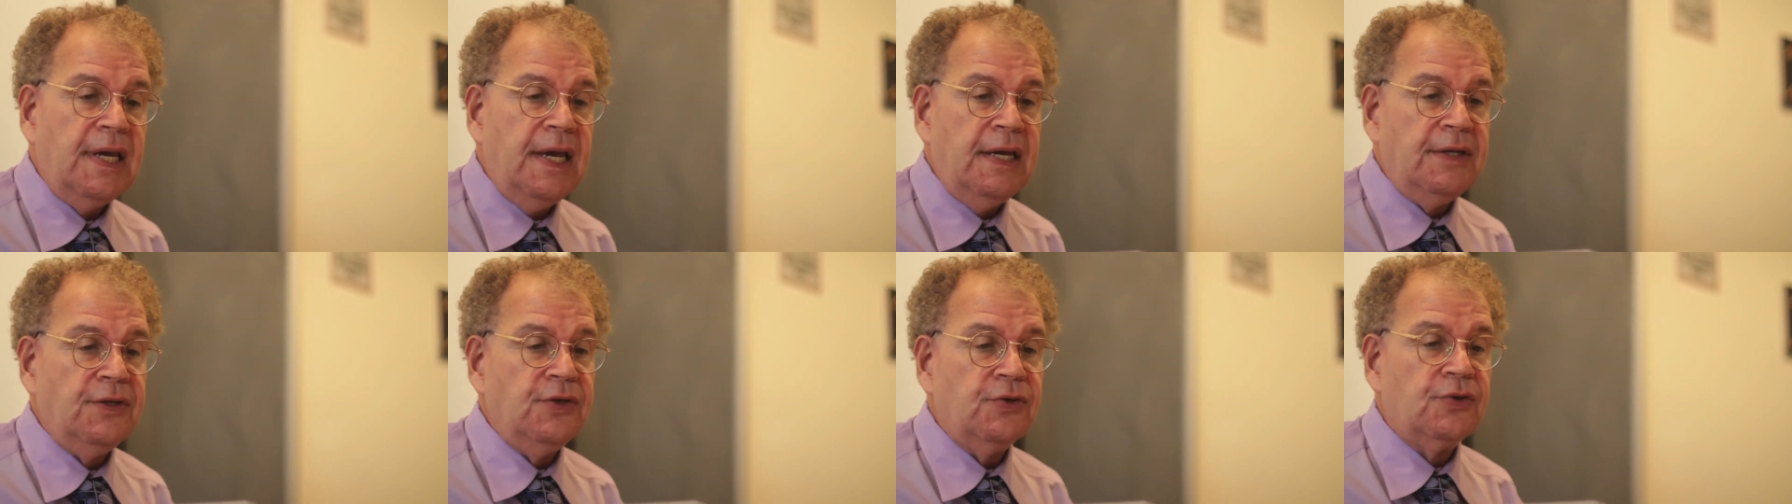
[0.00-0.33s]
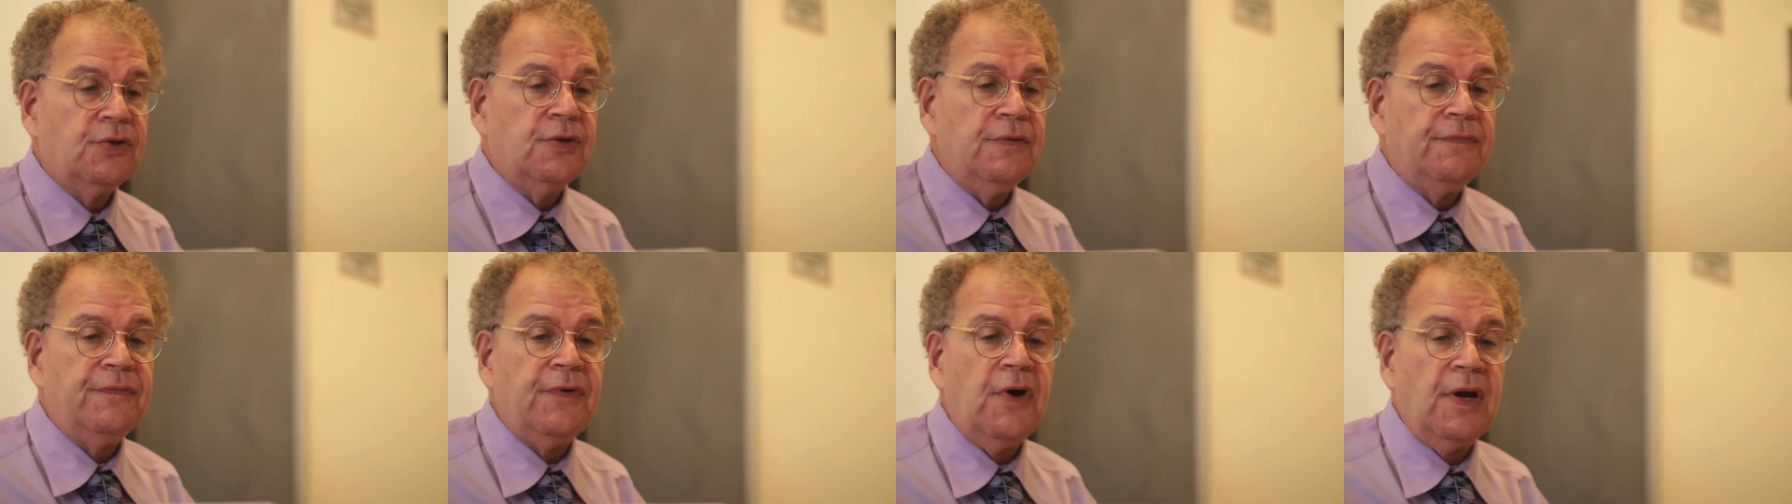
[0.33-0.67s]
and you
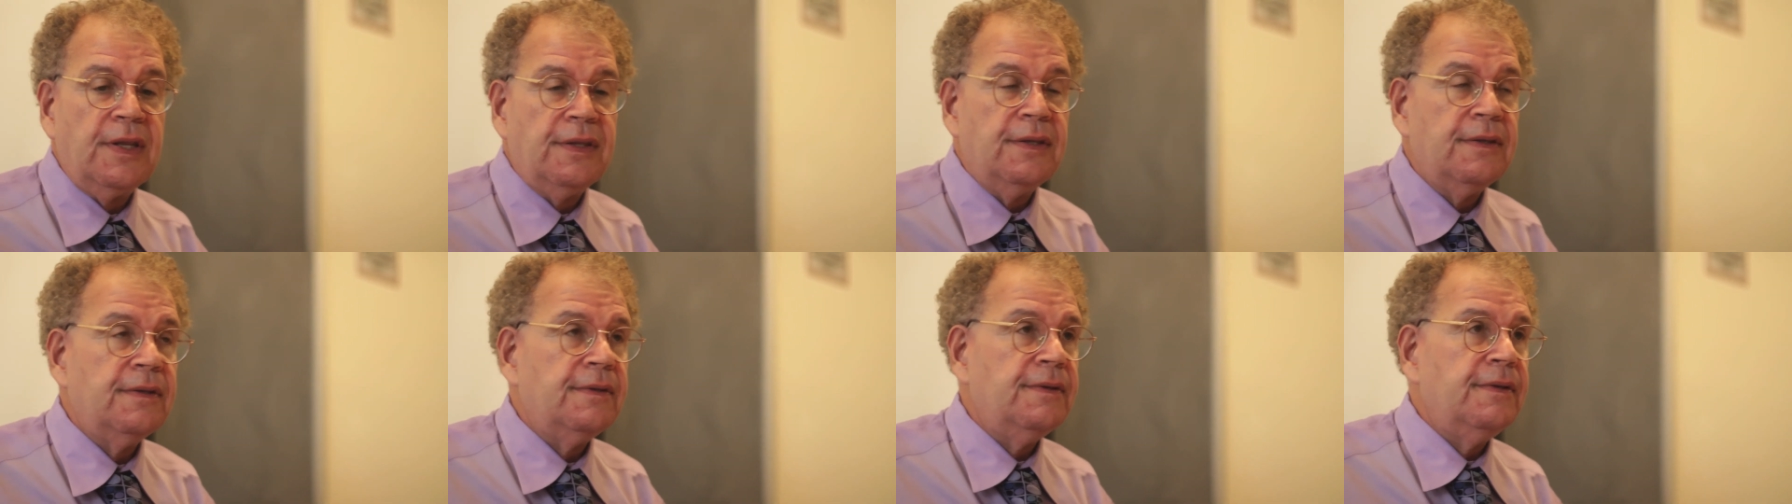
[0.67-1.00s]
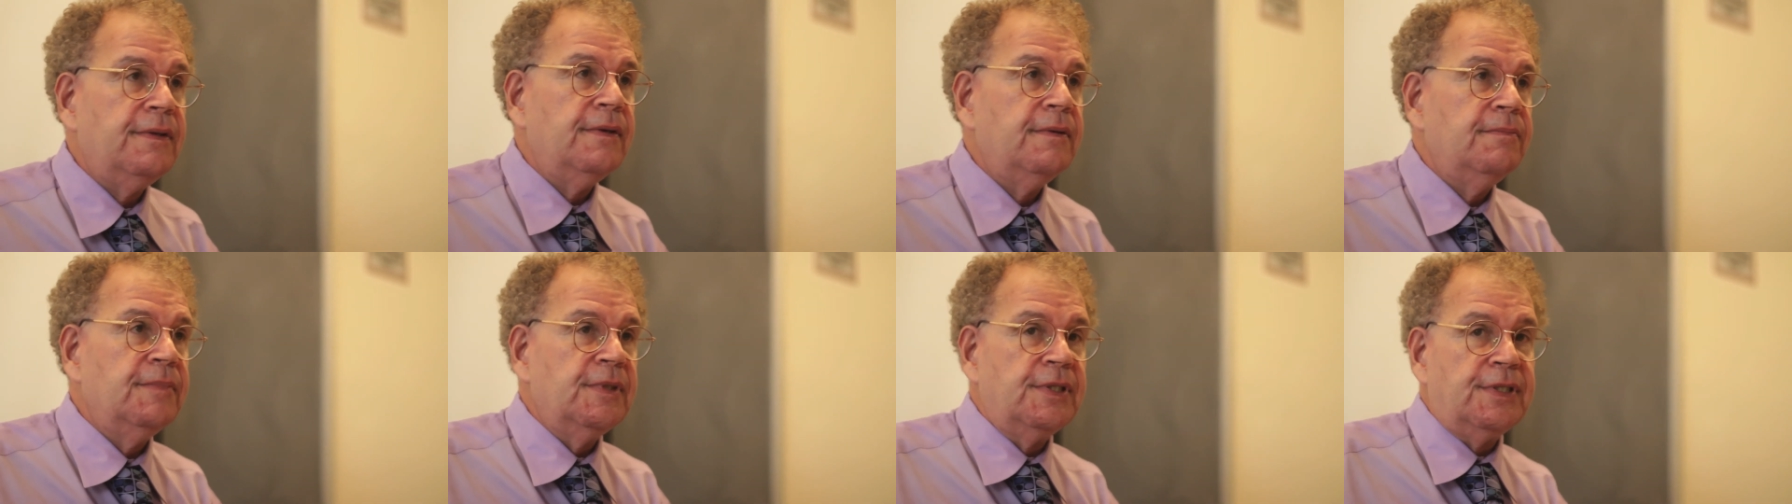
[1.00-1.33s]
could find
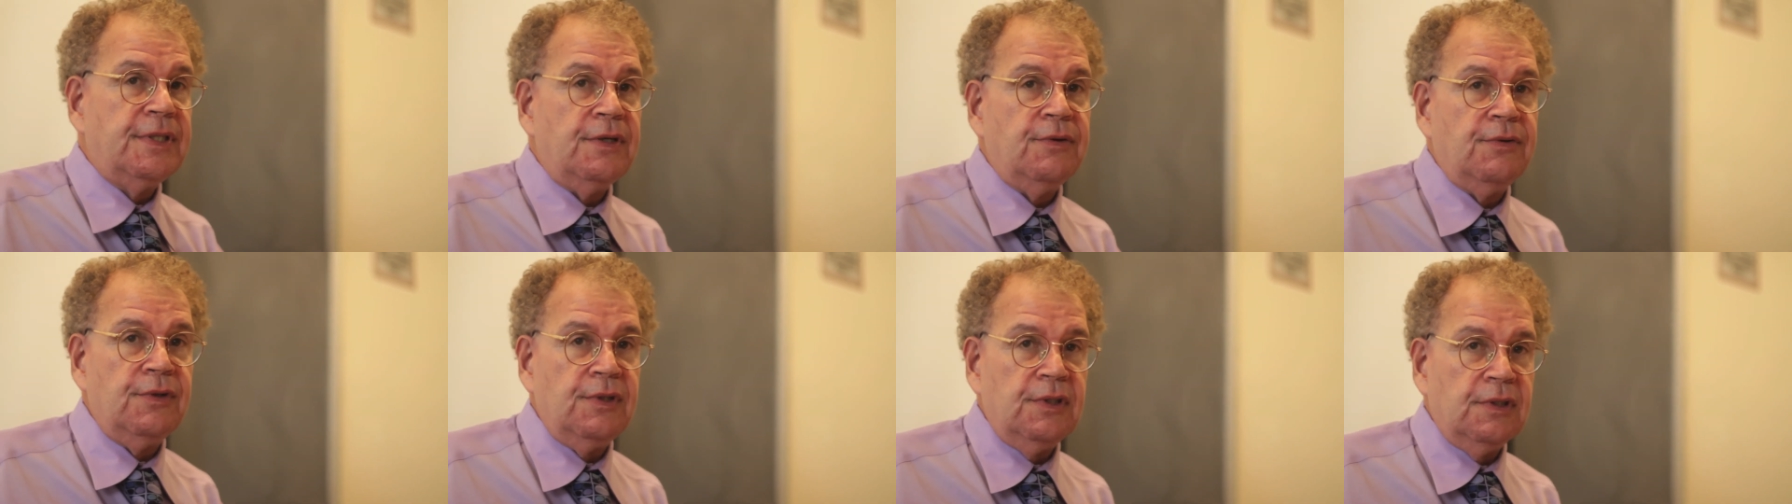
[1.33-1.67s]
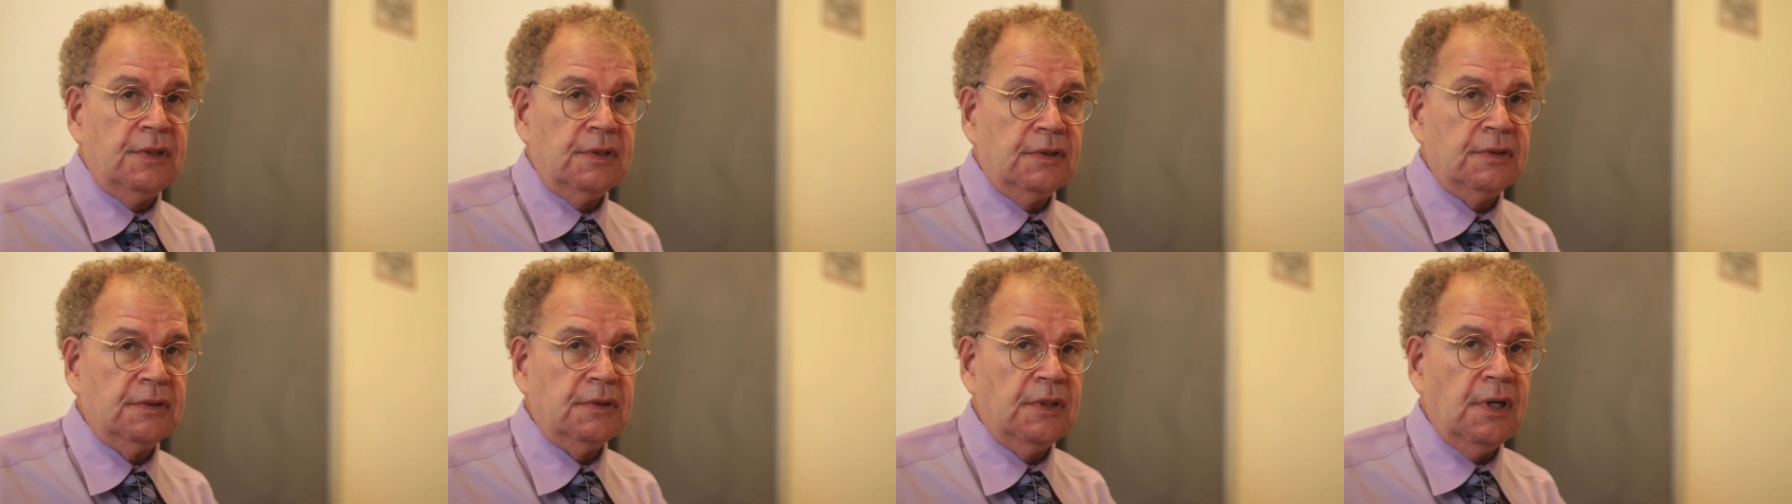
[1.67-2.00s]
the
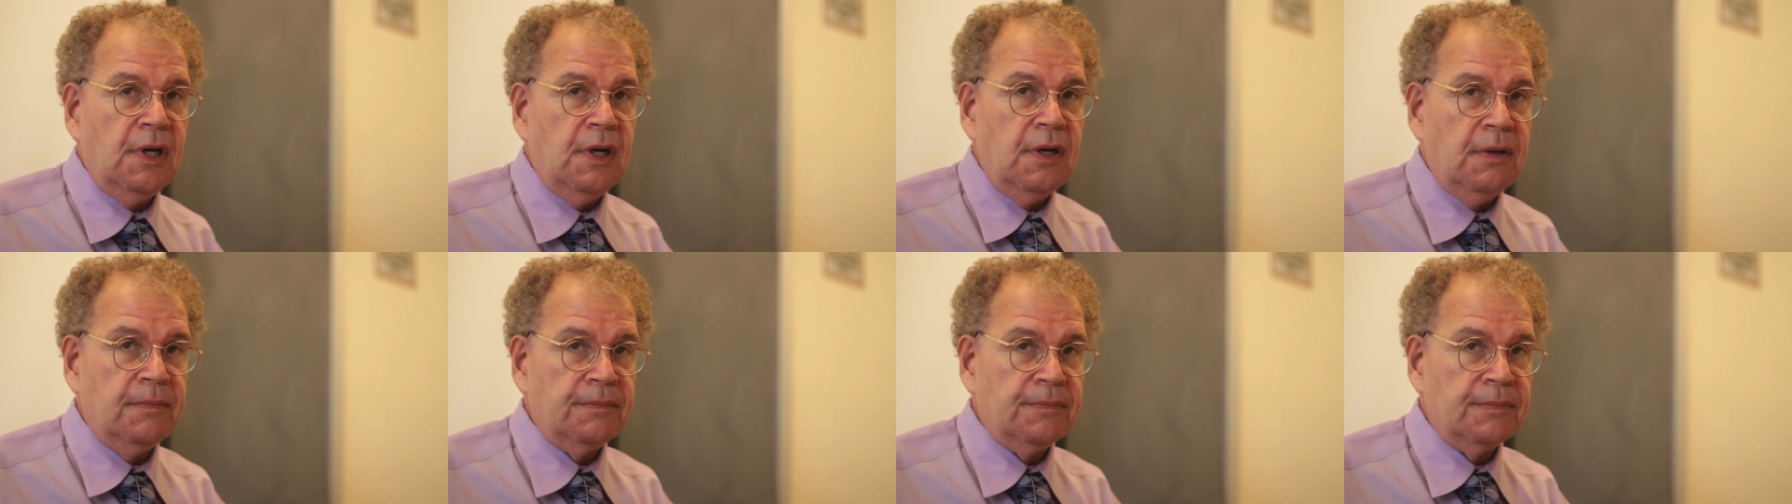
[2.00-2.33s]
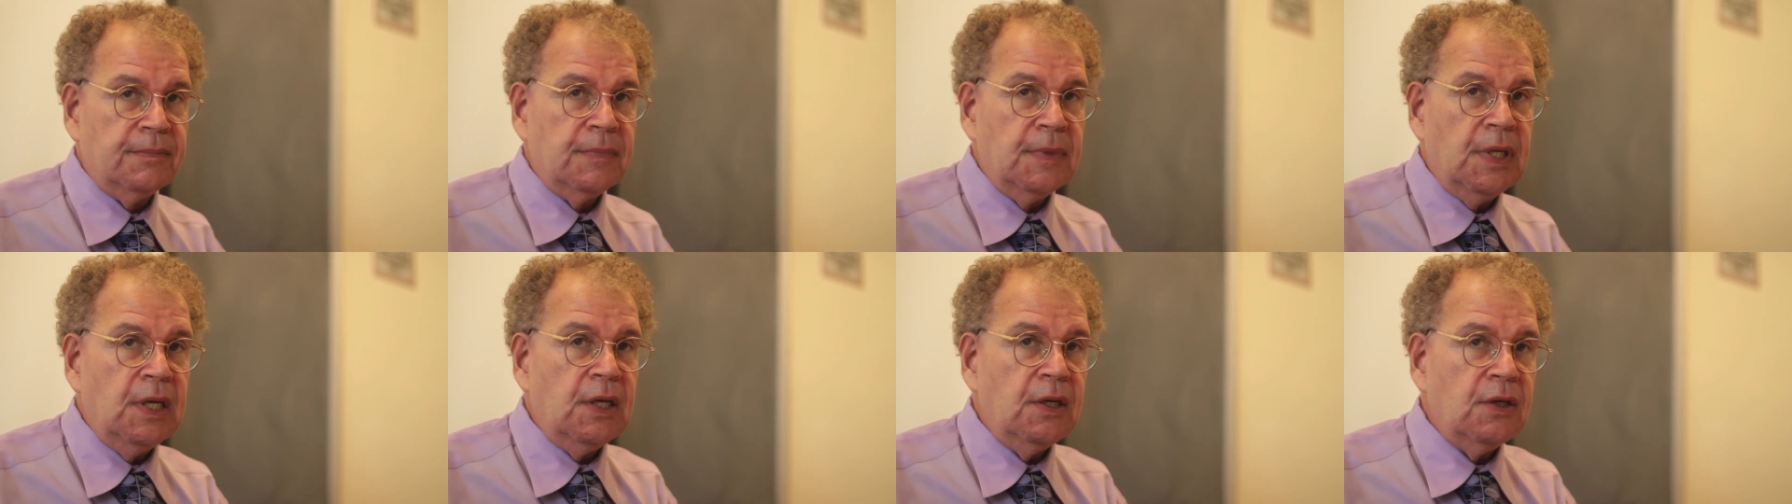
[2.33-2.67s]
material um,